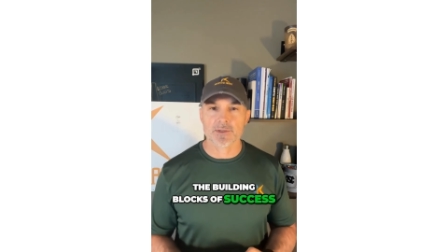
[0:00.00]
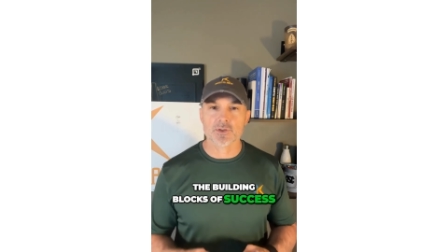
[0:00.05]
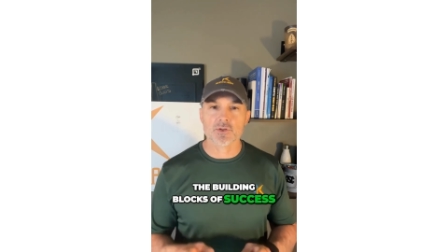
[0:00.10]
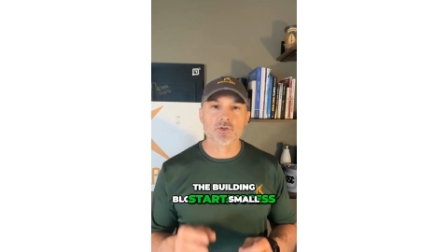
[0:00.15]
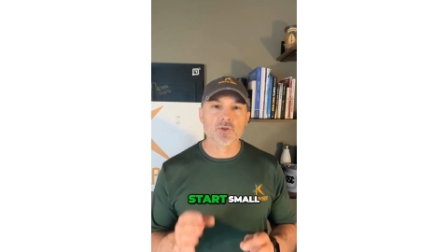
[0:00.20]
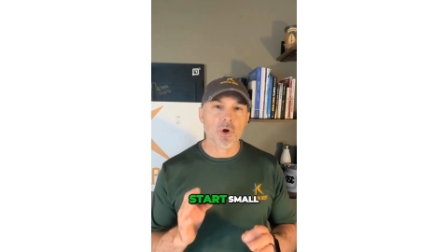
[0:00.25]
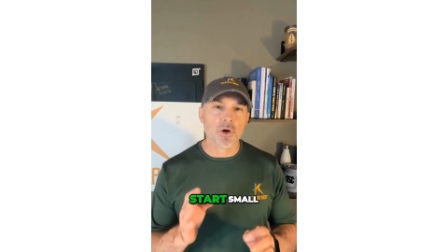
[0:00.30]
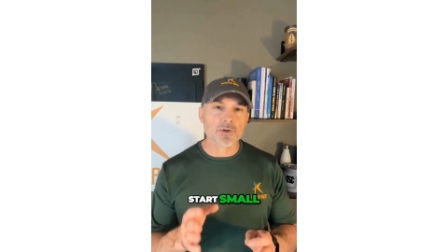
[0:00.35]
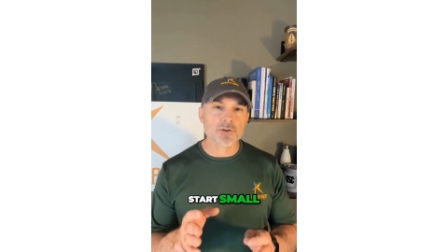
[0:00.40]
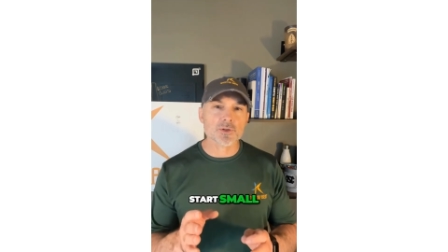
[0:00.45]

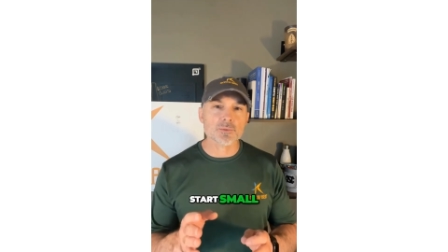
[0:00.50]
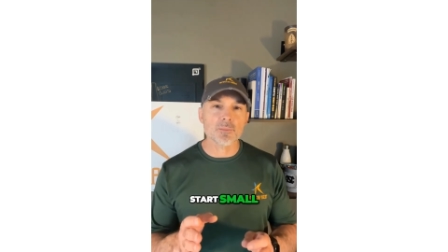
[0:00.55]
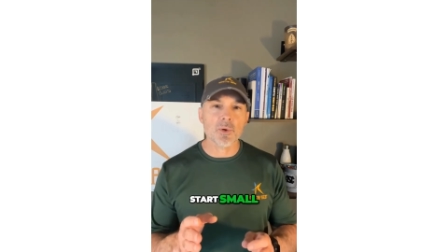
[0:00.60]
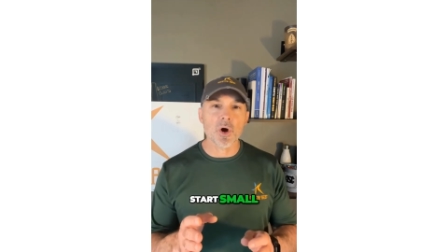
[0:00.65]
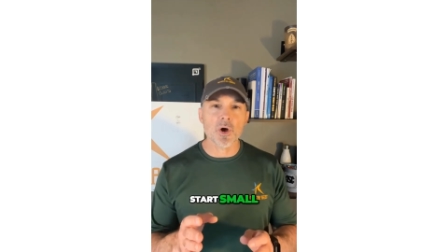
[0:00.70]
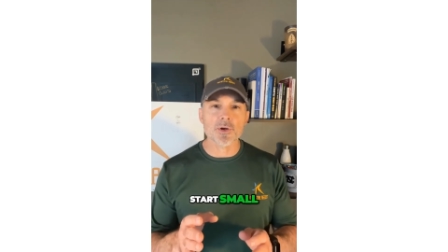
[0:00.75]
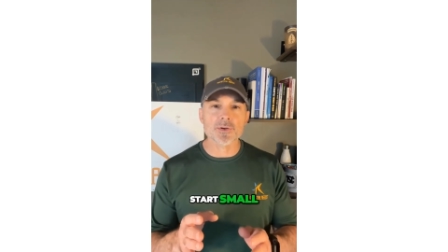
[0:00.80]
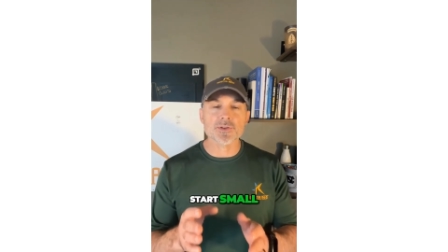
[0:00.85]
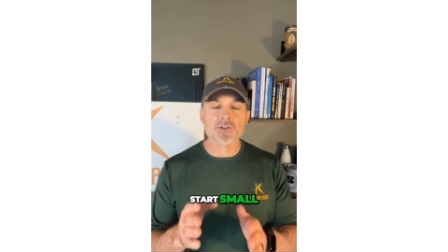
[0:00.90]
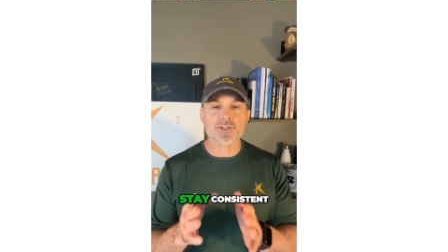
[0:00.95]
Start
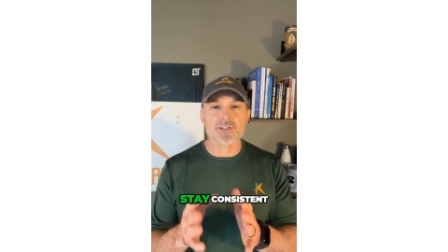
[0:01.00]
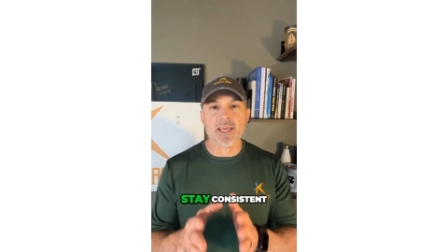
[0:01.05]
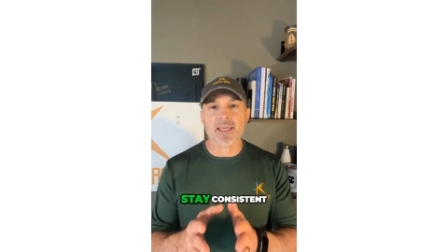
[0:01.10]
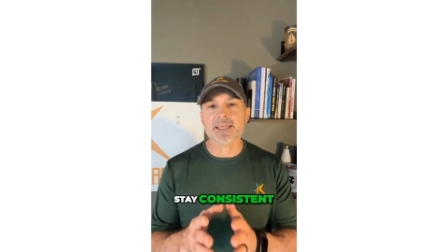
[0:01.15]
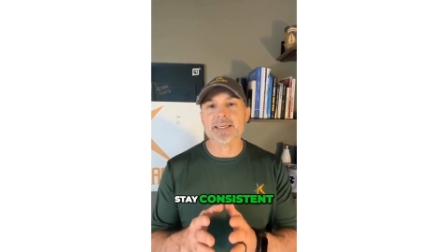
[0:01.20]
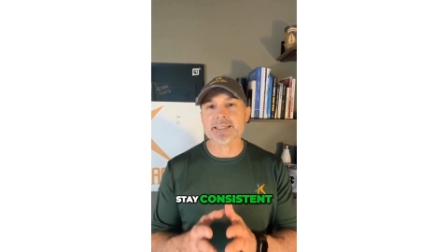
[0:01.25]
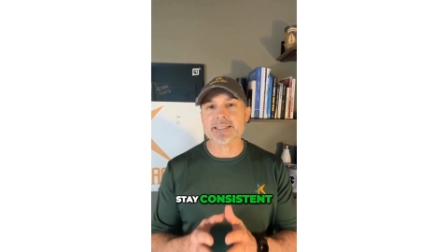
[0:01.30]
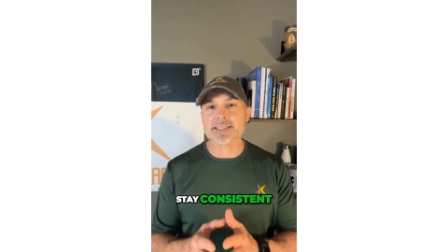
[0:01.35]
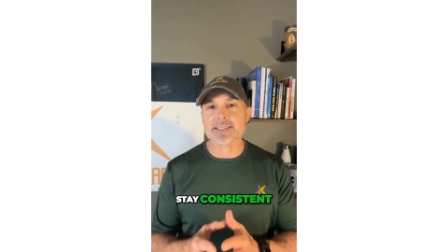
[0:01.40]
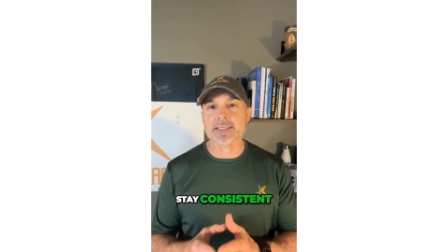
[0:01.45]
small, stay
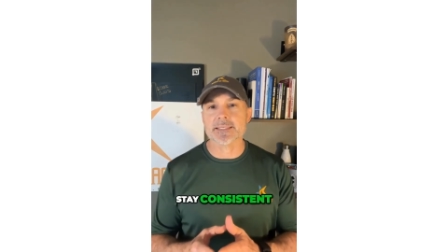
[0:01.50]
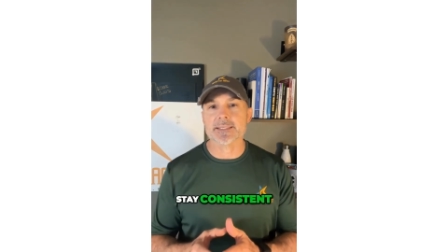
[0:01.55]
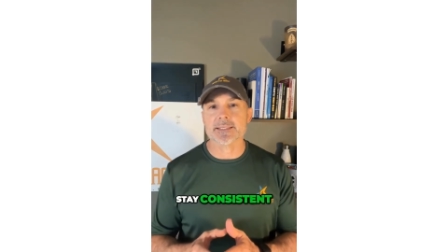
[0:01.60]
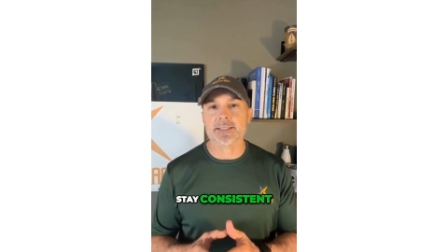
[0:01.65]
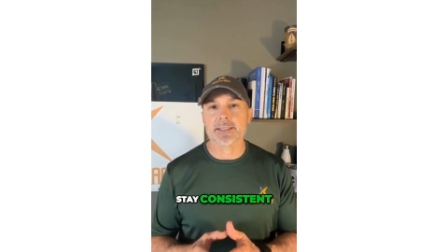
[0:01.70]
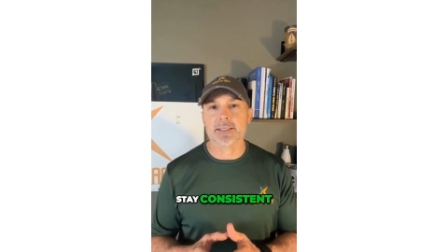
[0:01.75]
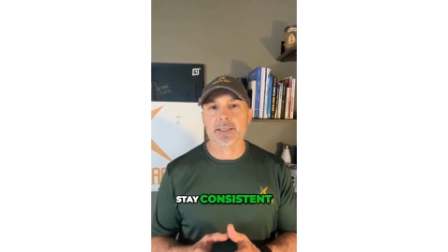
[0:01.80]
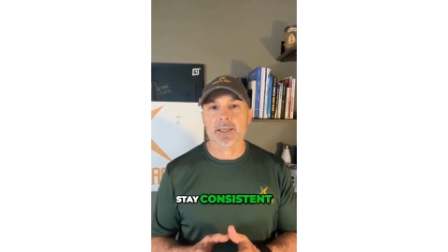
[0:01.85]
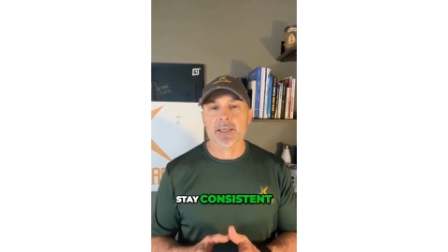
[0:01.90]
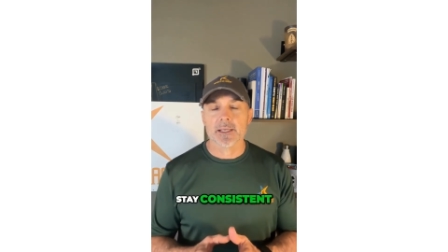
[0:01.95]

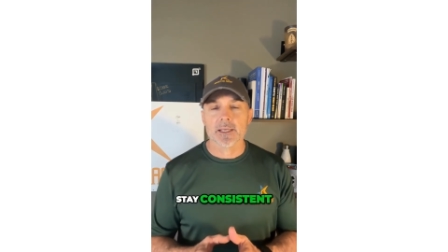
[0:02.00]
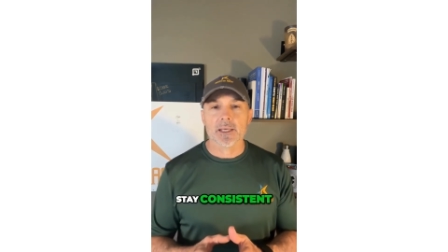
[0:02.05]
consistent,